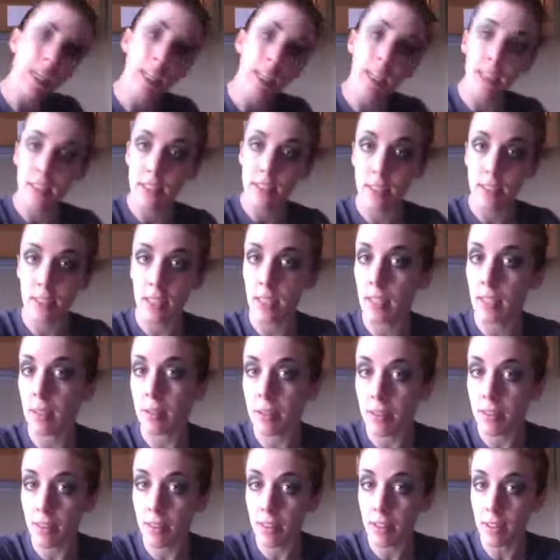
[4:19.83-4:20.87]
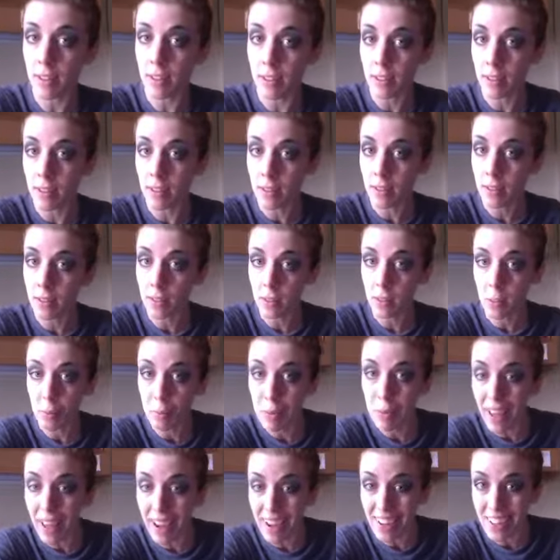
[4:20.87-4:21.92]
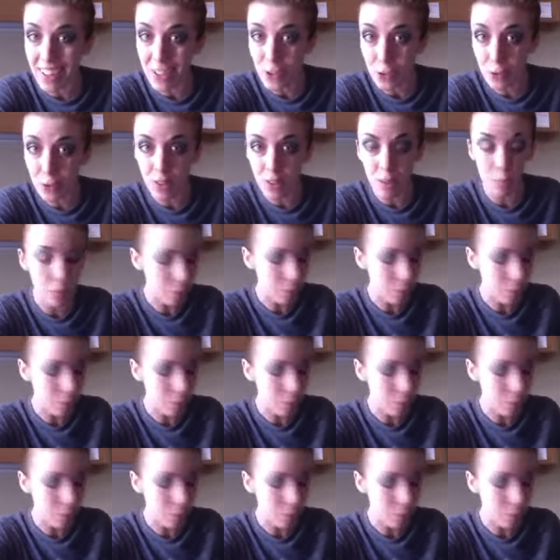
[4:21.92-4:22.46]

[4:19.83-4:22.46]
see the little black trim on